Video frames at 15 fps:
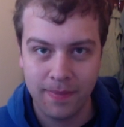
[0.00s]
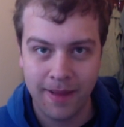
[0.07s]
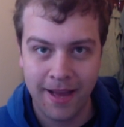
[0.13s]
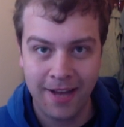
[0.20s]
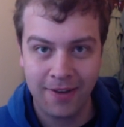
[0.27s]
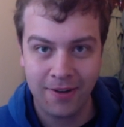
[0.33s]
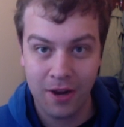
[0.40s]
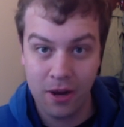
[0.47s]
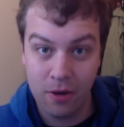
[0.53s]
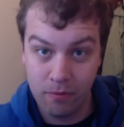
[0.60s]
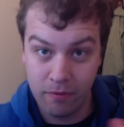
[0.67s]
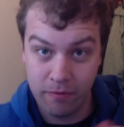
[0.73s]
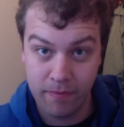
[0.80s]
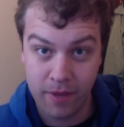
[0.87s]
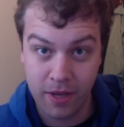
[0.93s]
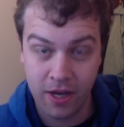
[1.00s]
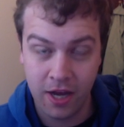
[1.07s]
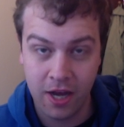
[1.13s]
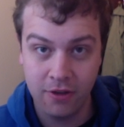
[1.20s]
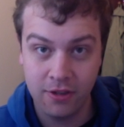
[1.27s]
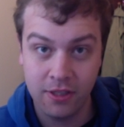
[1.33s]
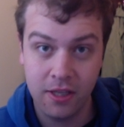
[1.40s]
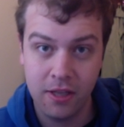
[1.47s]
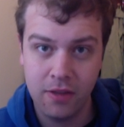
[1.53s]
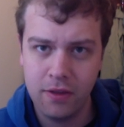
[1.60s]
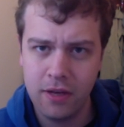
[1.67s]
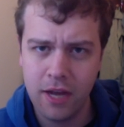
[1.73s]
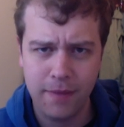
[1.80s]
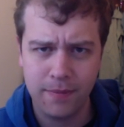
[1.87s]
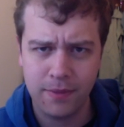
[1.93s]
About with me, your host,
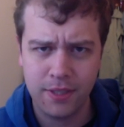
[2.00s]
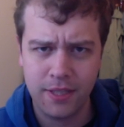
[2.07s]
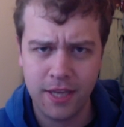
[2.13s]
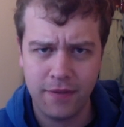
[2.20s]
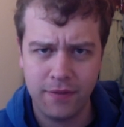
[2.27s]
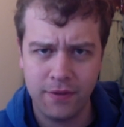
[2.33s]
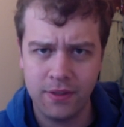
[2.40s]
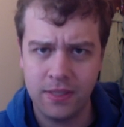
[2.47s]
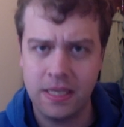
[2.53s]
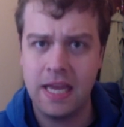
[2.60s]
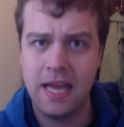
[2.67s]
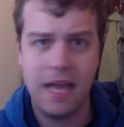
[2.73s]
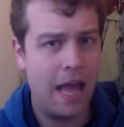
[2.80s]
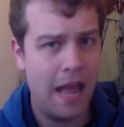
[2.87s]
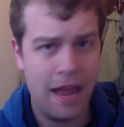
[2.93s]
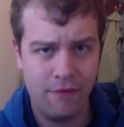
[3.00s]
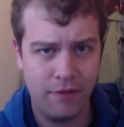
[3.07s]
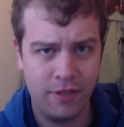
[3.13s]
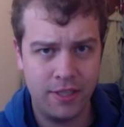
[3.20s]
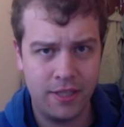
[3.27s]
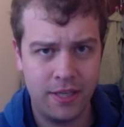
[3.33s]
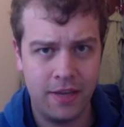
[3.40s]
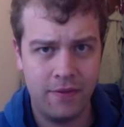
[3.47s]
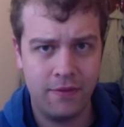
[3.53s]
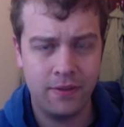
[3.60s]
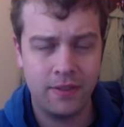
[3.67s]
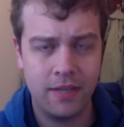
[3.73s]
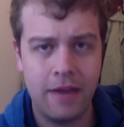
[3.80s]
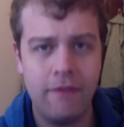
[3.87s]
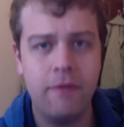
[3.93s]
the name Stevens, Henry
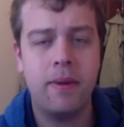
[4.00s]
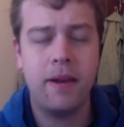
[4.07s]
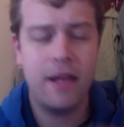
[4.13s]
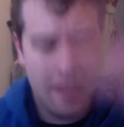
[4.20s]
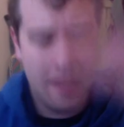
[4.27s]
Stevens. Everybody,